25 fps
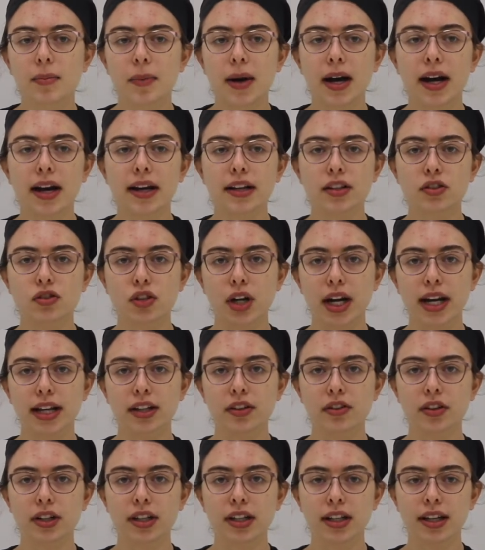my dry
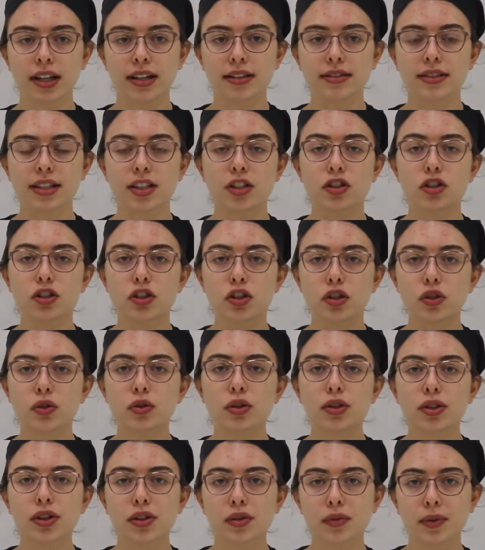ingredients in 2
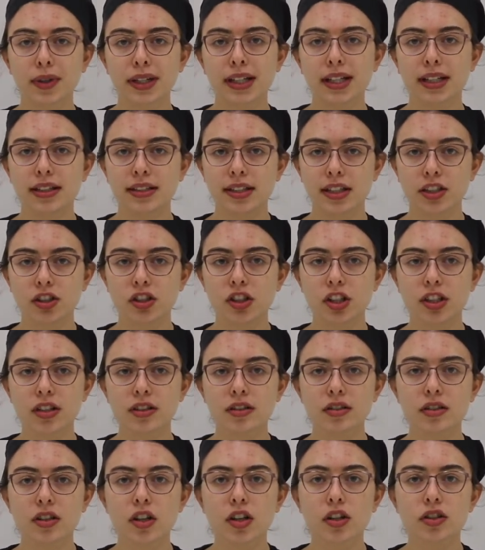to 3
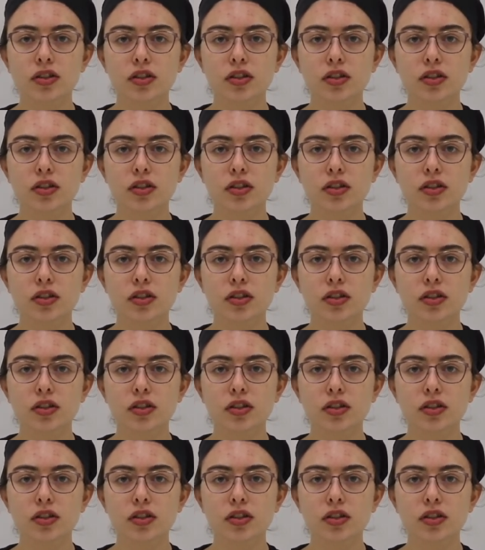additions,